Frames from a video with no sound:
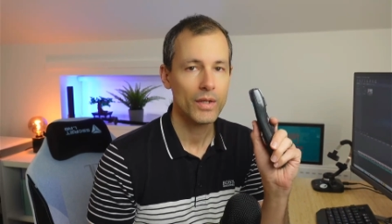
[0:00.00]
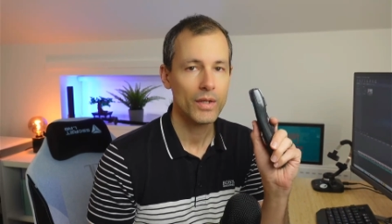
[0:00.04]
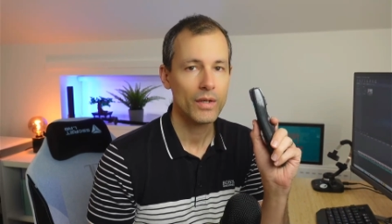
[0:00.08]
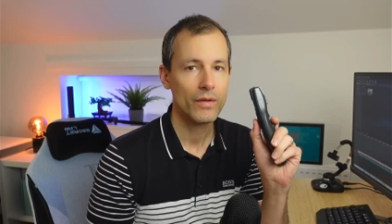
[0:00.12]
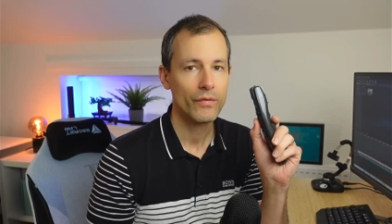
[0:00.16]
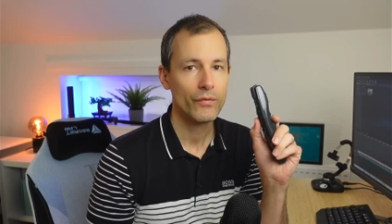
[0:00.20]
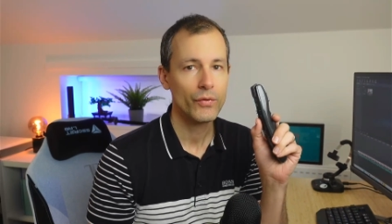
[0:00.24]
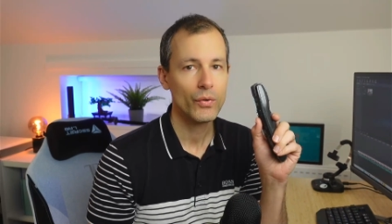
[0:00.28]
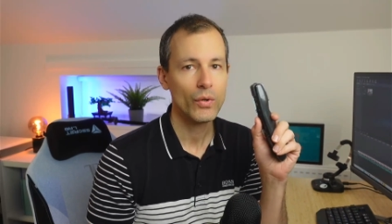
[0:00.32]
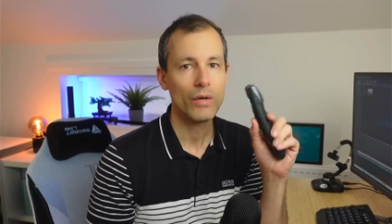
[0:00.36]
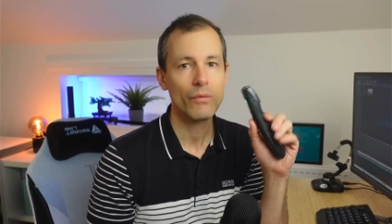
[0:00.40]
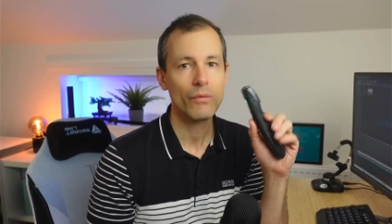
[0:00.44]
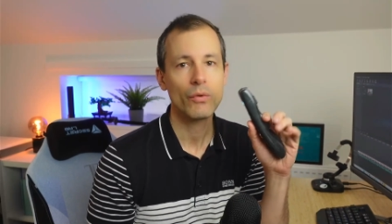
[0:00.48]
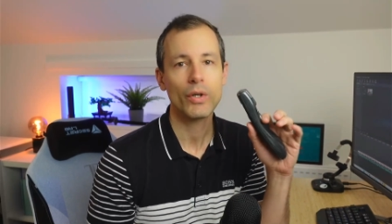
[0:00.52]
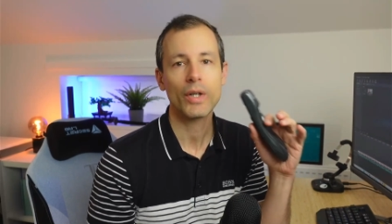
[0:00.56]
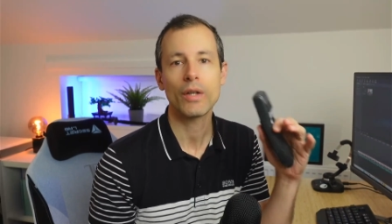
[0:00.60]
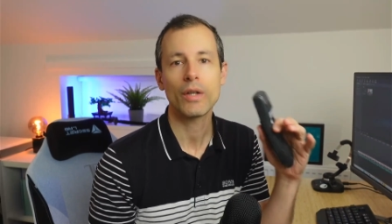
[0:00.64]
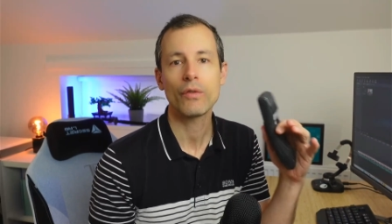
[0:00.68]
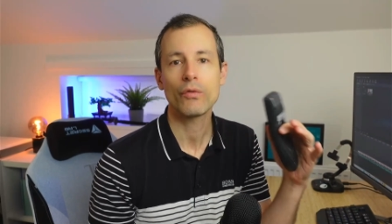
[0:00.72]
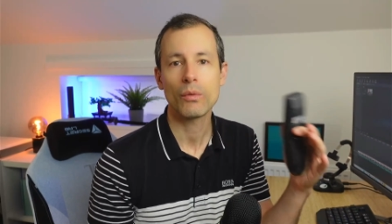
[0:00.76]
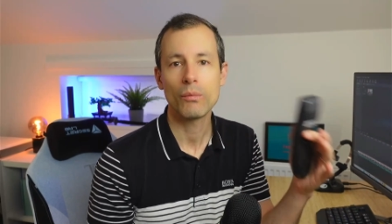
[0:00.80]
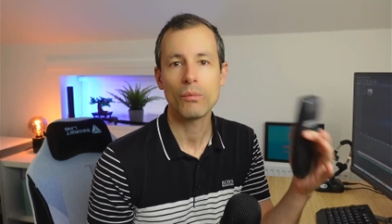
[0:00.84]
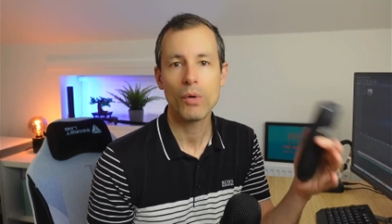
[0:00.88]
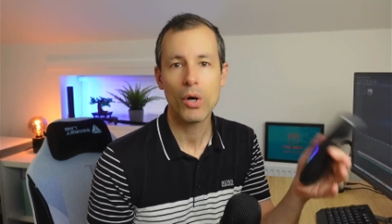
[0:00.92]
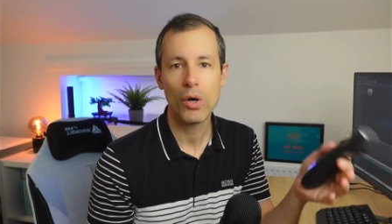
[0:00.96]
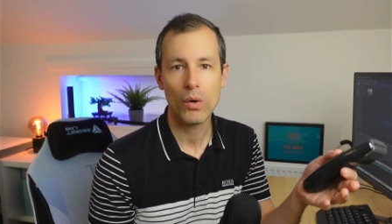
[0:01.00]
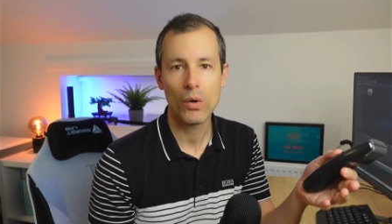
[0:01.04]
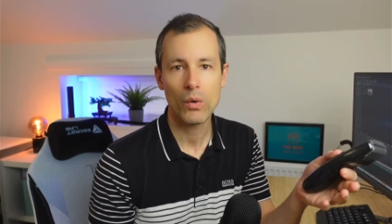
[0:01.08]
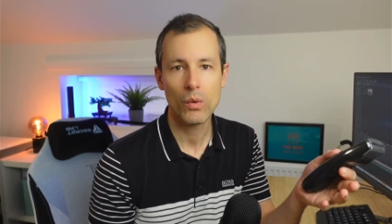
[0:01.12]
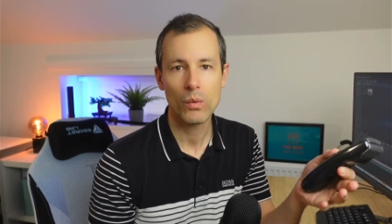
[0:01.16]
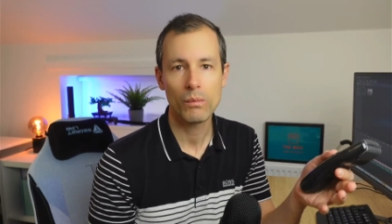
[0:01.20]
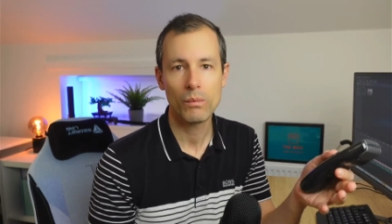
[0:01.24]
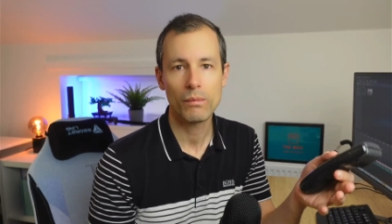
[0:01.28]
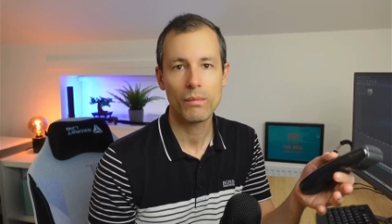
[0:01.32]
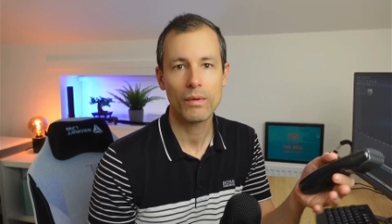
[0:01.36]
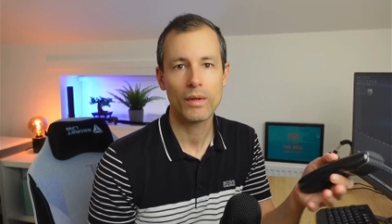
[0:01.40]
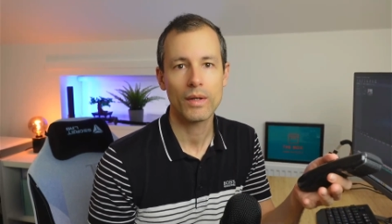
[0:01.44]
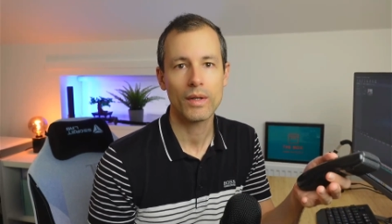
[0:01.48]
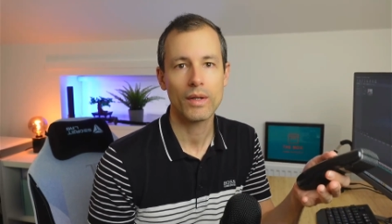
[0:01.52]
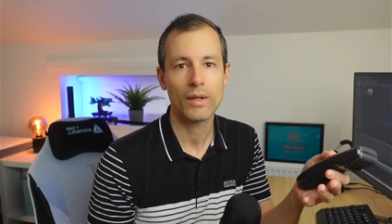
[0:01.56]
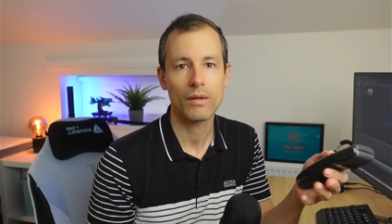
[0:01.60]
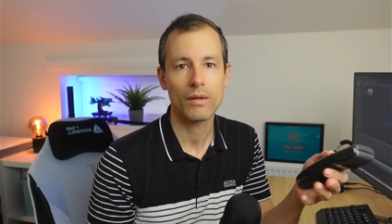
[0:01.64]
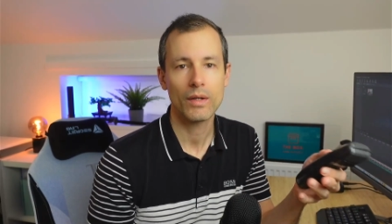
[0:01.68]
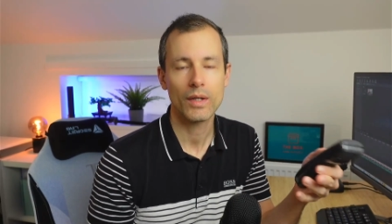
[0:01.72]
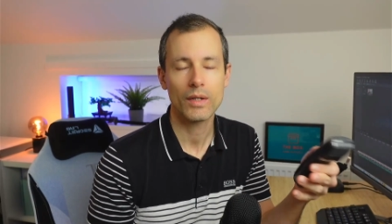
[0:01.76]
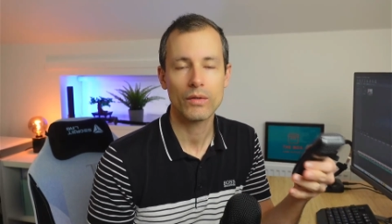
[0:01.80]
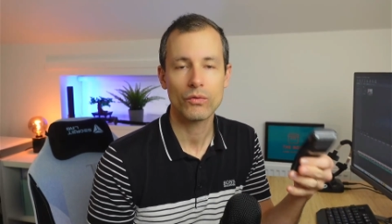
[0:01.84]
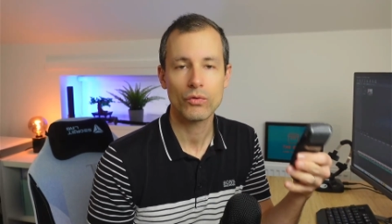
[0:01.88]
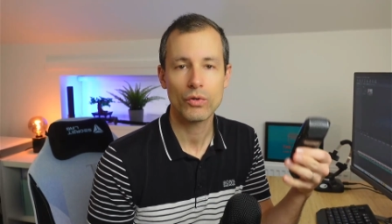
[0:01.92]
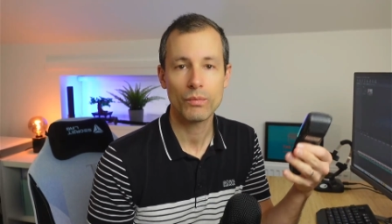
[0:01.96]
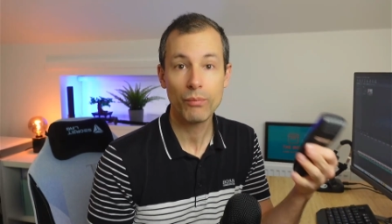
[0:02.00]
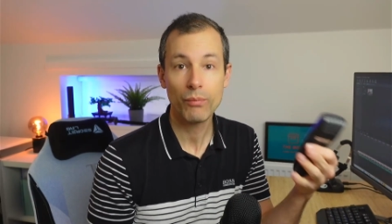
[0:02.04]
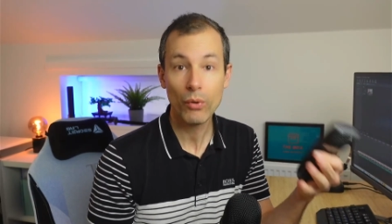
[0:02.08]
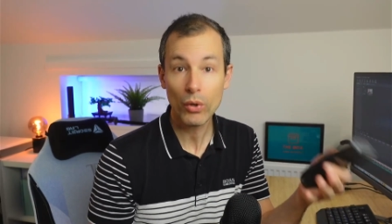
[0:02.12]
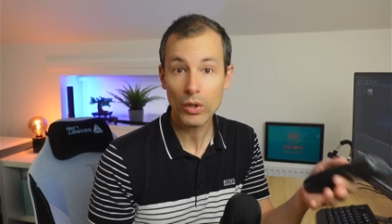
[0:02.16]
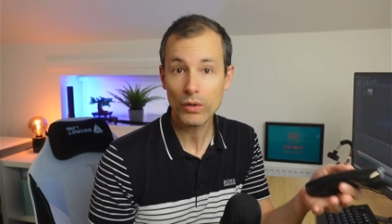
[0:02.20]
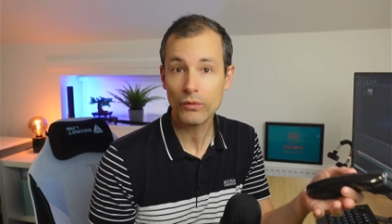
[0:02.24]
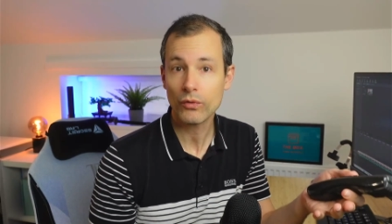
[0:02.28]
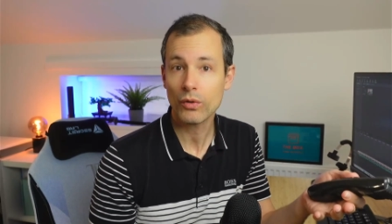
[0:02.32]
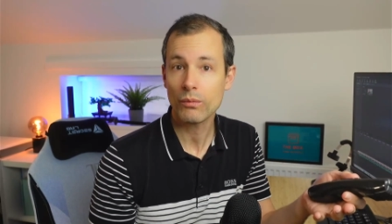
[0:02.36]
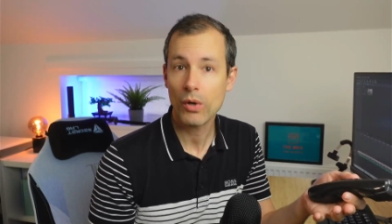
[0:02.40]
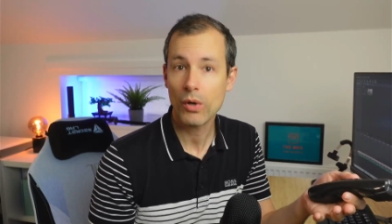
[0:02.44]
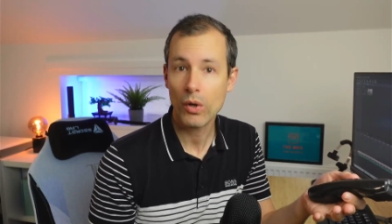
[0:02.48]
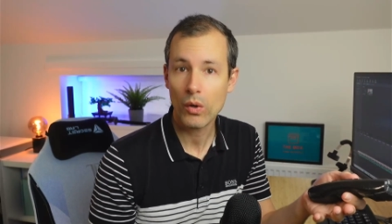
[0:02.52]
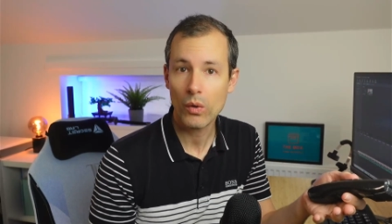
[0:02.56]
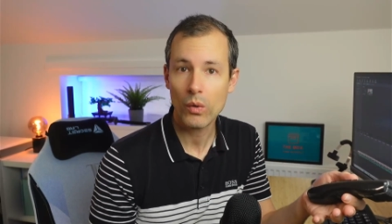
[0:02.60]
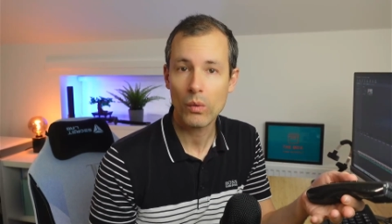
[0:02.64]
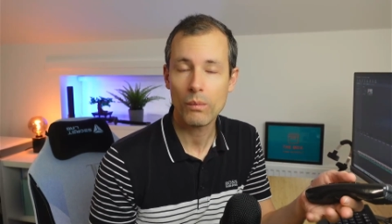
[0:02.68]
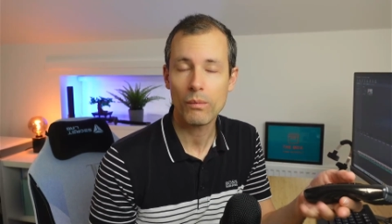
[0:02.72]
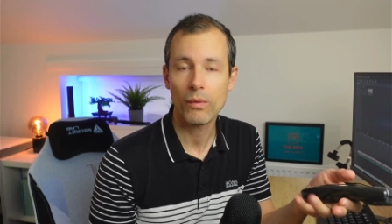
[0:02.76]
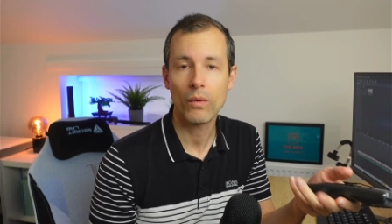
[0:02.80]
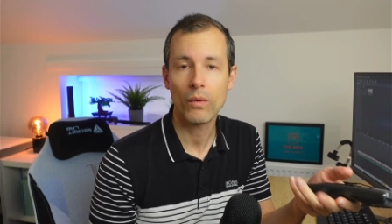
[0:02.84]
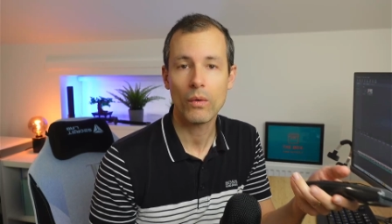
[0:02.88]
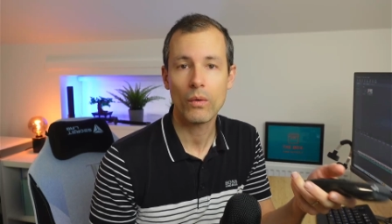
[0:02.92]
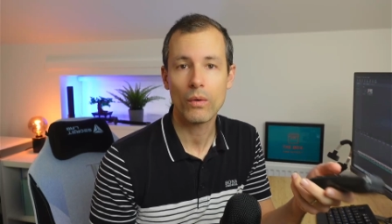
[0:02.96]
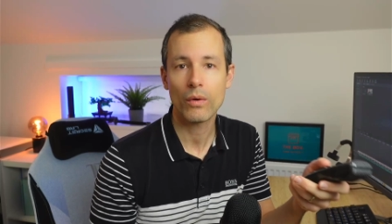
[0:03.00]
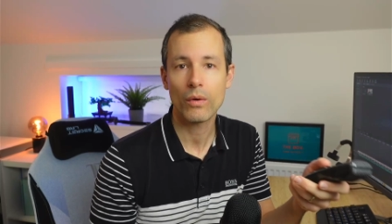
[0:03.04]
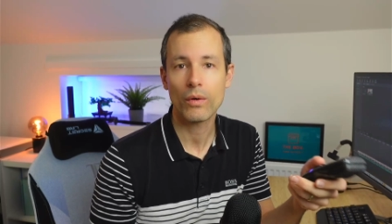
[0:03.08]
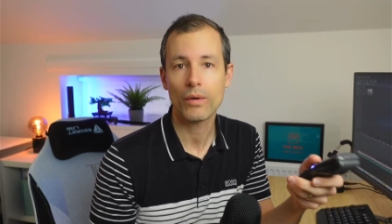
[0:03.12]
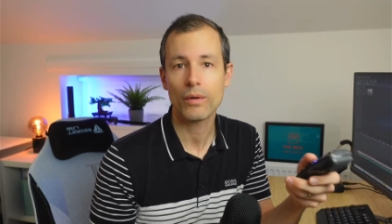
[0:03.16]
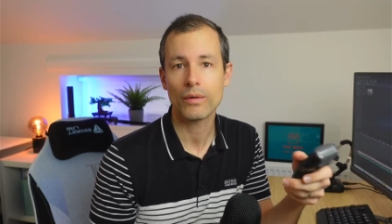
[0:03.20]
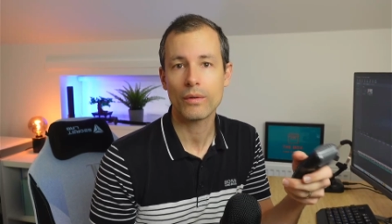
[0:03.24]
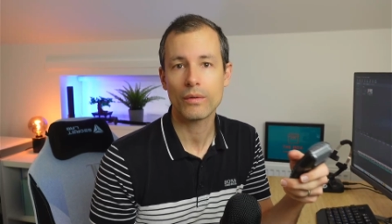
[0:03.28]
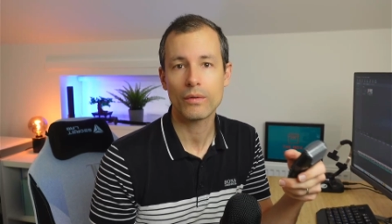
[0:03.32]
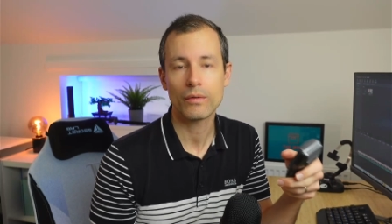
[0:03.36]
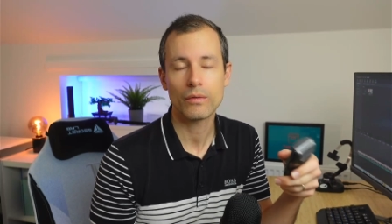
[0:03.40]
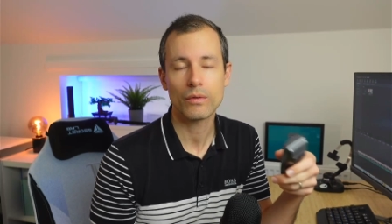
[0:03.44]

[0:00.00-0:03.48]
if you are working from home and report from home or